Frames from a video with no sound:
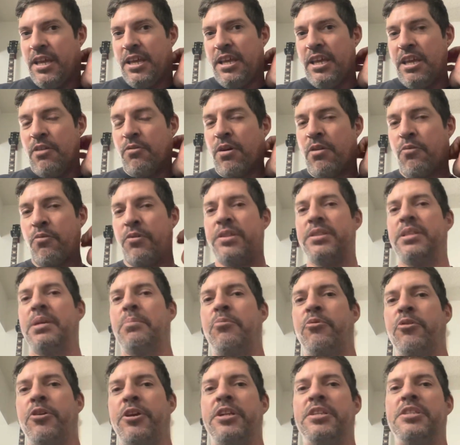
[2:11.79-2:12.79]
he went with the
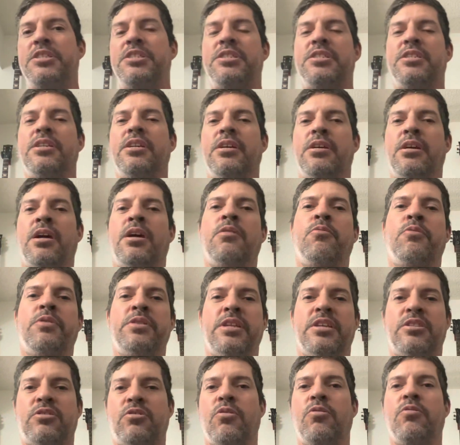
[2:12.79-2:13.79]
bridge
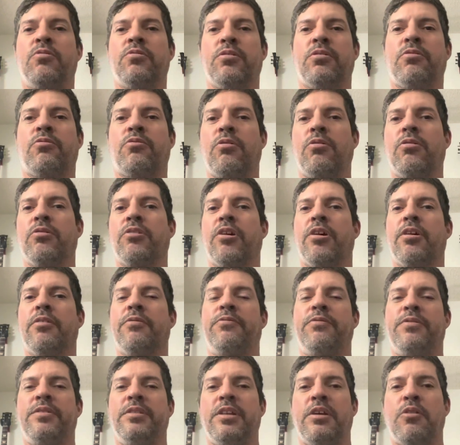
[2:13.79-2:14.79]
with the tone rolled off,
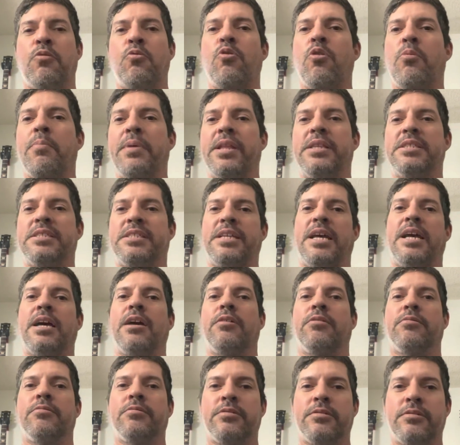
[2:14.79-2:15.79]
the woman sound.